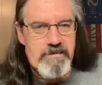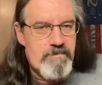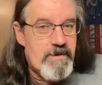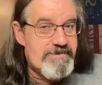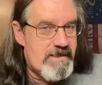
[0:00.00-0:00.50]

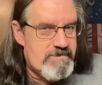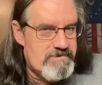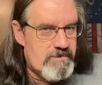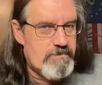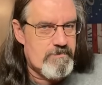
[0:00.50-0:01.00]
But they
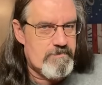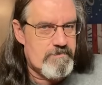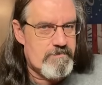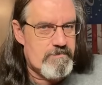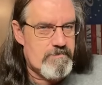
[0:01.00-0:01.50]
do,
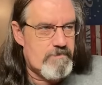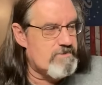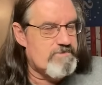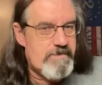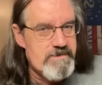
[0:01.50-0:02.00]

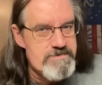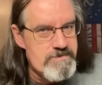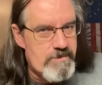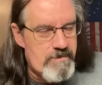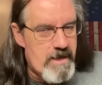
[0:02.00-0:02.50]
which means
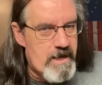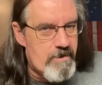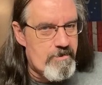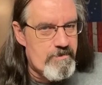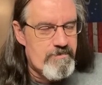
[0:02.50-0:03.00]
they're not
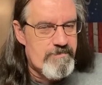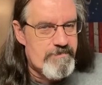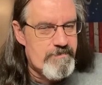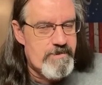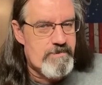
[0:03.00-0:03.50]
Article
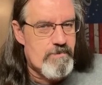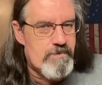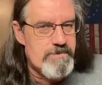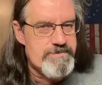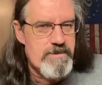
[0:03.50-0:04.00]
3
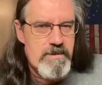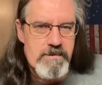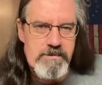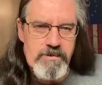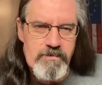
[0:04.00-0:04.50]
courts.
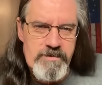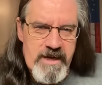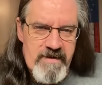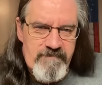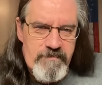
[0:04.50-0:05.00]
You
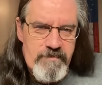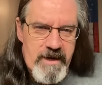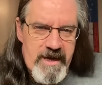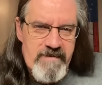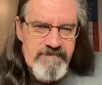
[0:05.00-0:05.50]
never
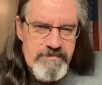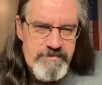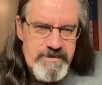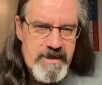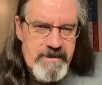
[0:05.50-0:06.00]
have your
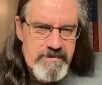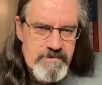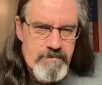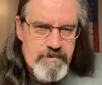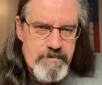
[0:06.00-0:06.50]
day in
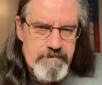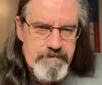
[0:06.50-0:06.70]
court.